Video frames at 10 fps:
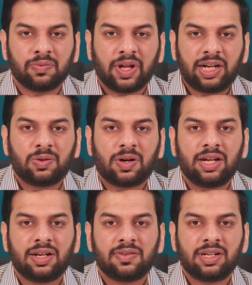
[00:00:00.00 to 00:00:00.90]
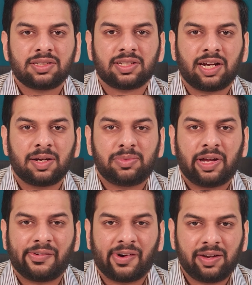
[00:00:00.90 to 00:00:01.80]
When Gohighlevel is set up
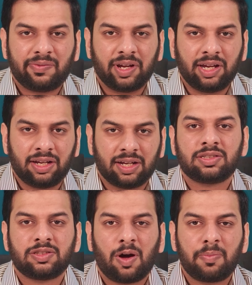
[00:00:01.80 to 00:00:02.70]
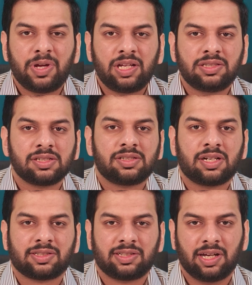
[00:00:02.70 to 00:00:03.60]
the right way, it stops being just a
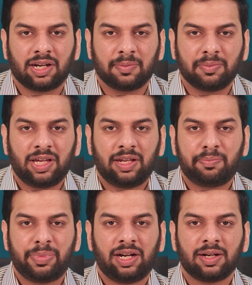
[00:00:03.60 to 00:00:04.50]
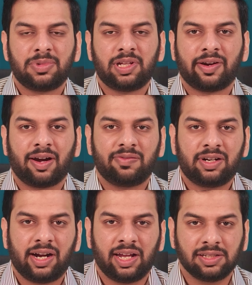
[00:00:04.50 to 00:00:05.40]
CRM. It becomes the
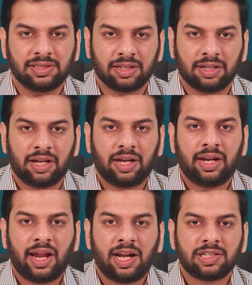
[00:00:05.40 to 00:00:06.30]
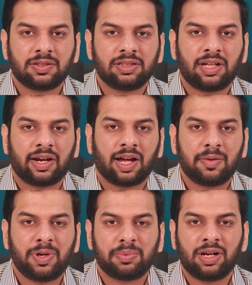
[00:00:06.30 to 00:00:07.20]
referral engine. It ensures the
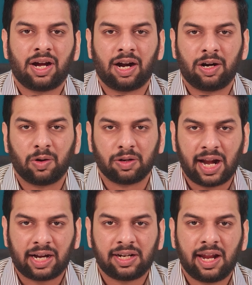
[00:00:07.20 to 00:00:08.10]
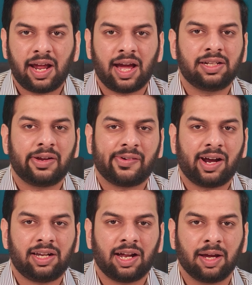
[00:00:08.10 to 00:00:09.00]
right people are contacted at the
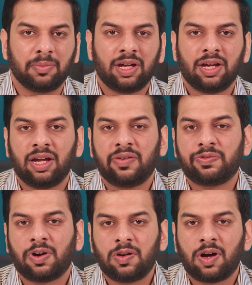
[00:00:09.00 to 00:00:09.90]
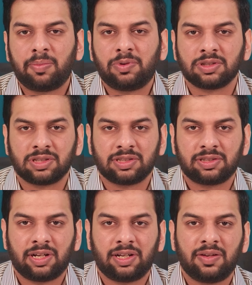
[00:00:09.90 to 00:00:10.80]
right time. It follow up
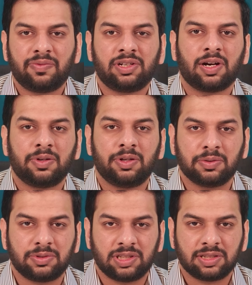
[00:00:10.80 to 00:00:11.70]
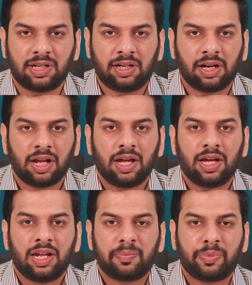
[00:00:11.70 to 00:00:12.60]
consistently without you chasing.
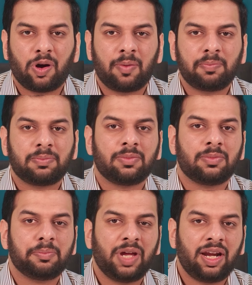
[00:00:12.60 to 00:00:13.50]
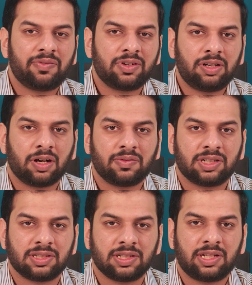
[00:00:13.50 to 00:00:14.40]
It prompt meaningful
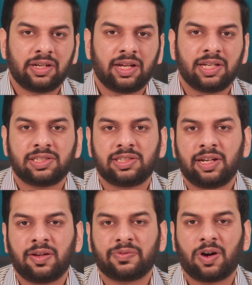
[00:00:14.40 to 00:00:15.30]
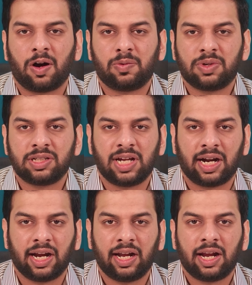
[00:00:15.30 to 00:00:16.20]
conversation instead of awkward
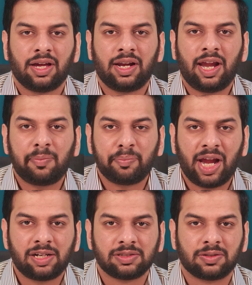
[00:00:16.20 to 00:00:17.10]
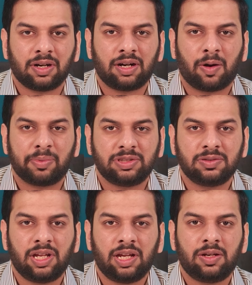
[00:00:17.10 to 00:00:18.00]
check-in, and it makes sure
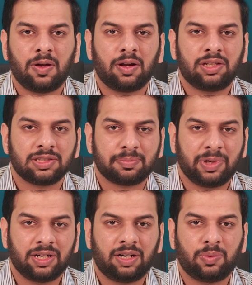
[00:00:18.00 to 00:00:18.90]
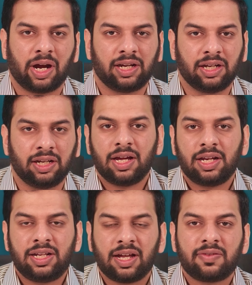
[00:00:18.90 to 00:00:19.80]
opportunity don't disappear quietly.
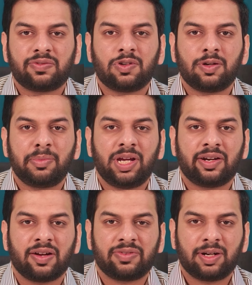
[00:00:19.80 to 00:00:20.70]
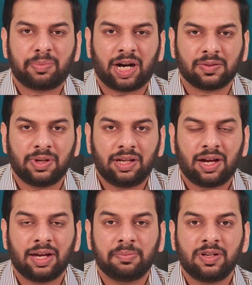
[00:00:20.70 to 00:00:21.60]
There are four main referral pathways
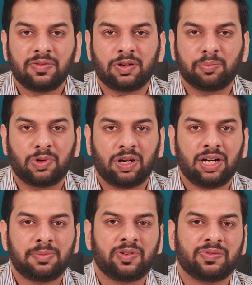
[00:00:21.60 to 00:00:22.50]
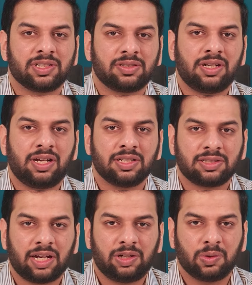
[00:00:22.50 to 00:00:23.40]
I built for mortgage professional
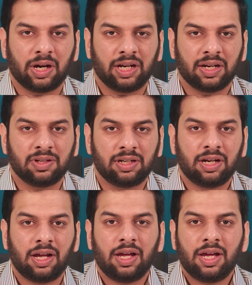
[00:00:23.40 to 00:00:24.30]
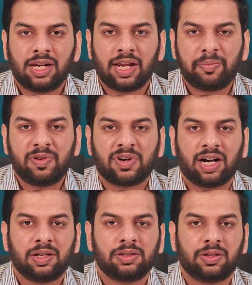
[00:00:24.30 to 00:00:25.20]
inside Gohighlevel. Let me
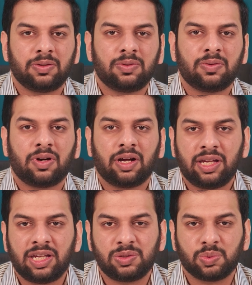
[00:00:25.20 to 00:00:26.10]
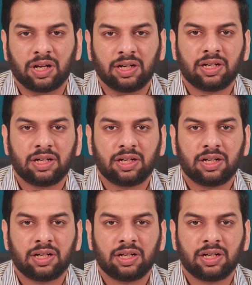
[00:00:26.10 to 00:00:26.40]
walk you through each one.